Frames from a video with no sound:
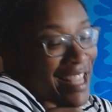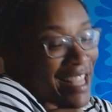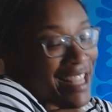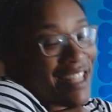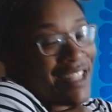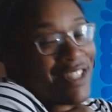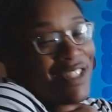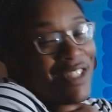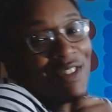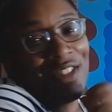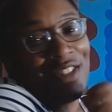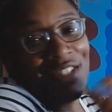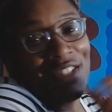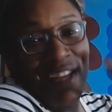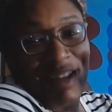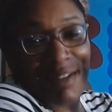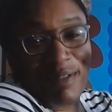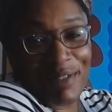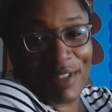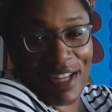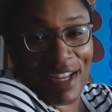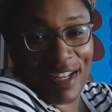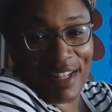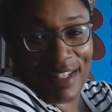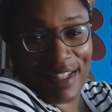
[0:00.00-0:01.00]
So James
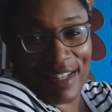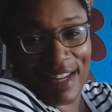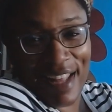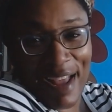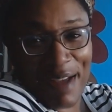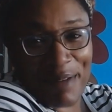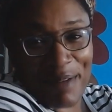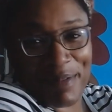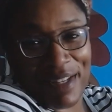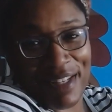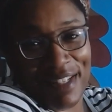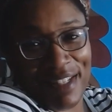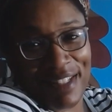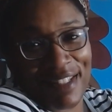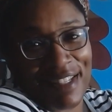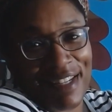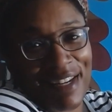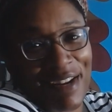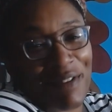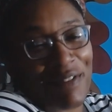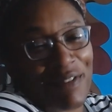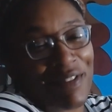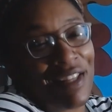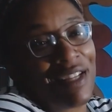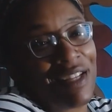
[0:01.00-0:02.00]
got napkins and
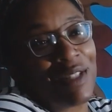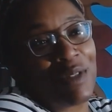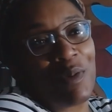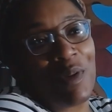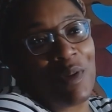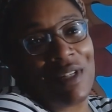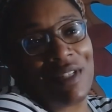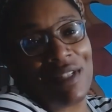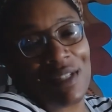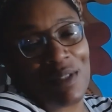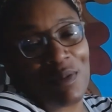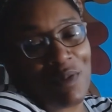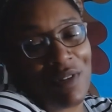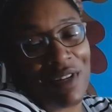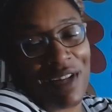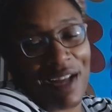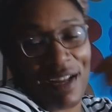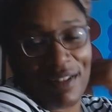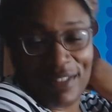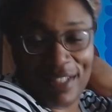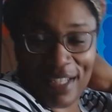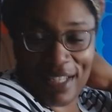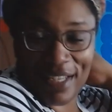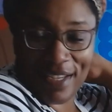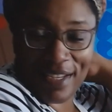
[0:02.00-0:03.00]
everything, because we had just went
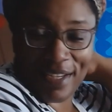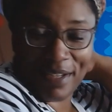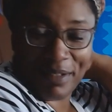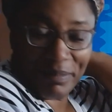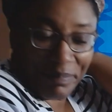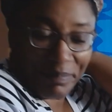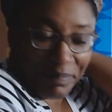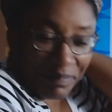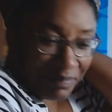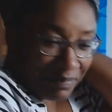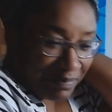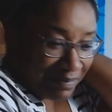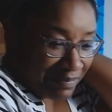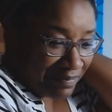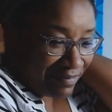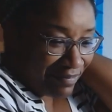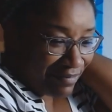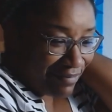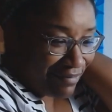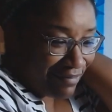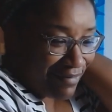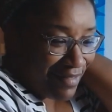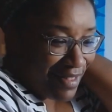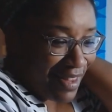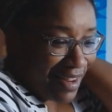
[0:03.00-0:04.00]
out to eat
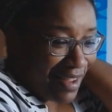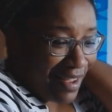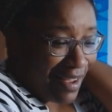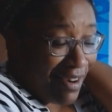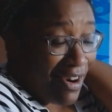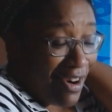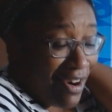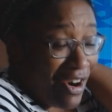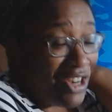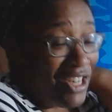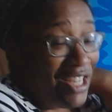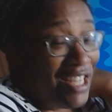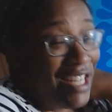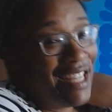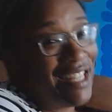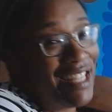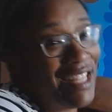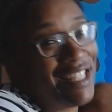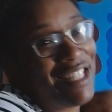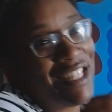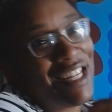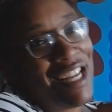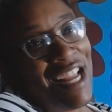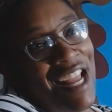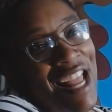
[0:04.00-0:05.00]
our
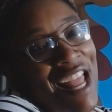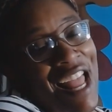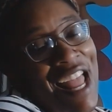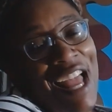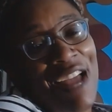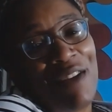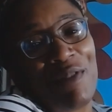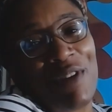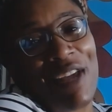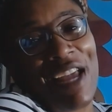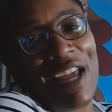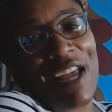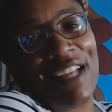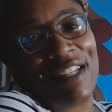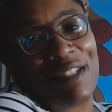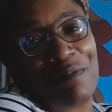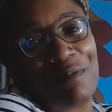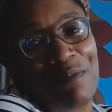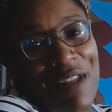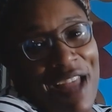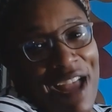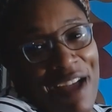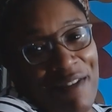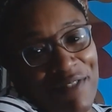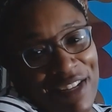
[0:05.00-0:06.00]
lunch, and we had some
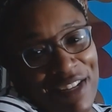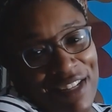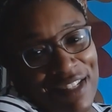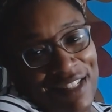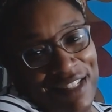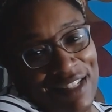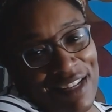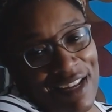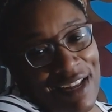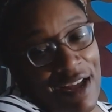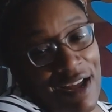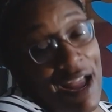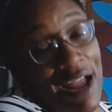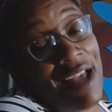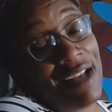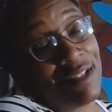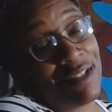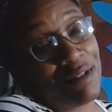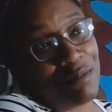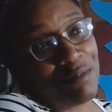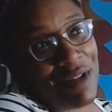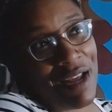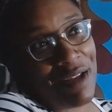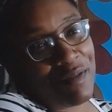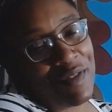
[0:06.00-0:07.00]
napkins. I had
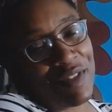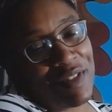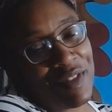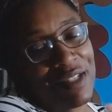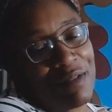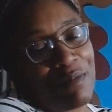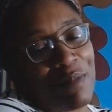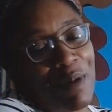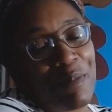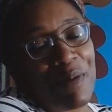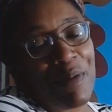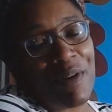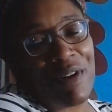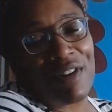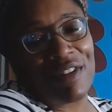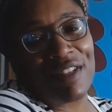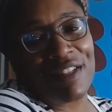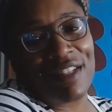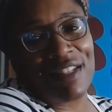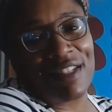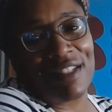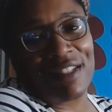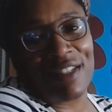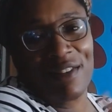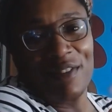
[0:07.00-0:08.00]
some napkins in my purse,
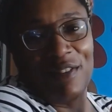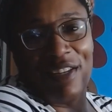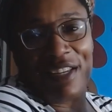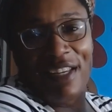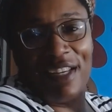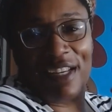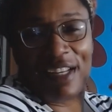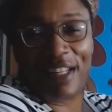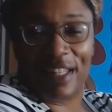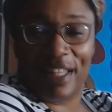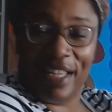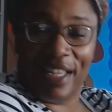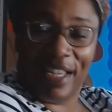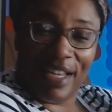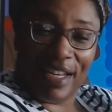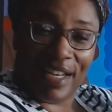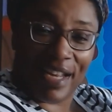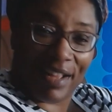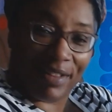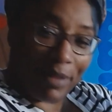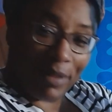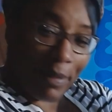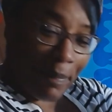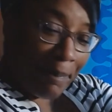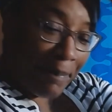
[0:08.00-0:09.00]
and so he cleaned
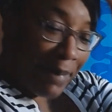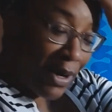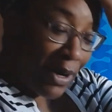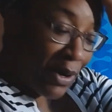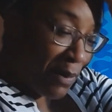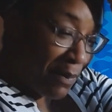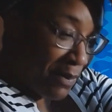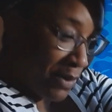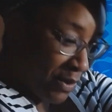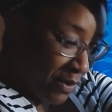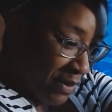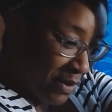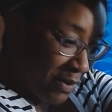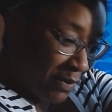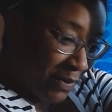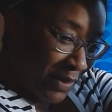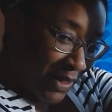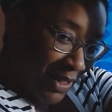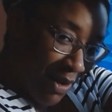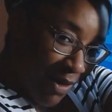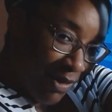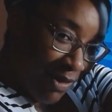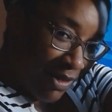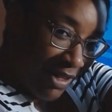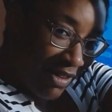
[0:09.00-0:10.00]
out the bird poop, and it was
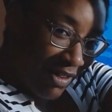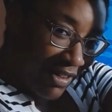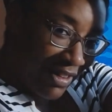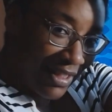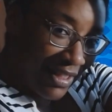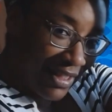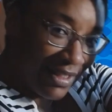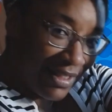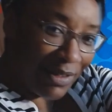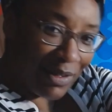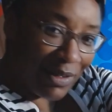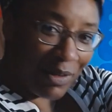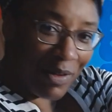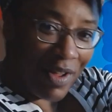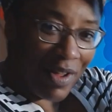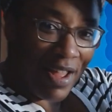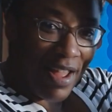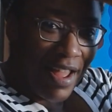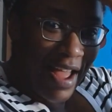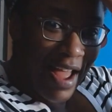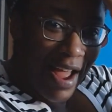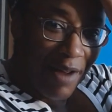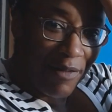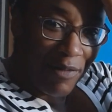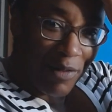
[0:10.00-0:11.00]
only on this little
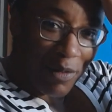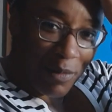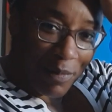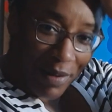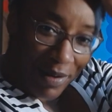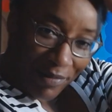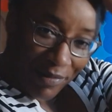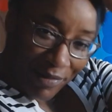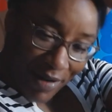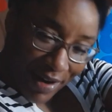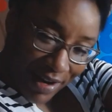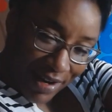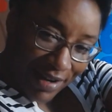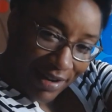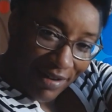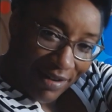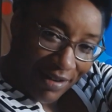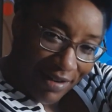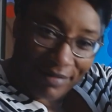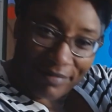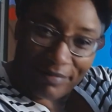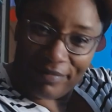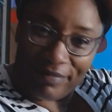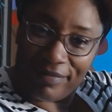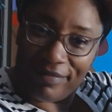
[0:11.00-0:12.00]
Afro puff right here.
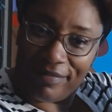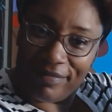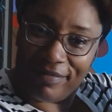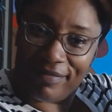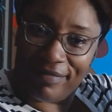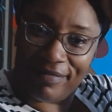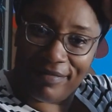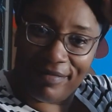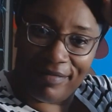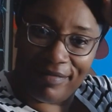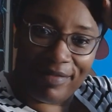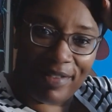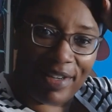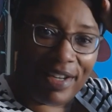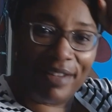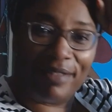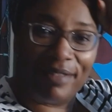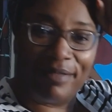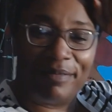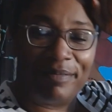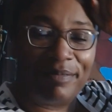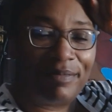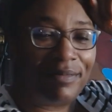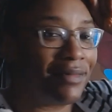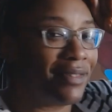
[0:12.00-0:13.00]
Right?
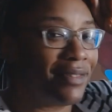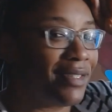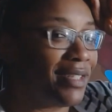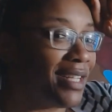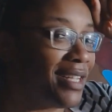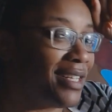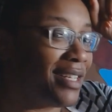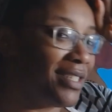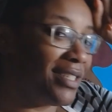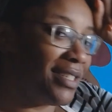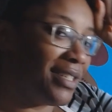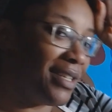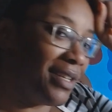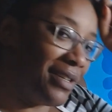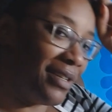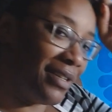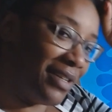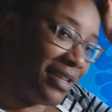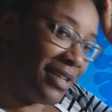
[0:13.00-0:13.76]
Can you see it?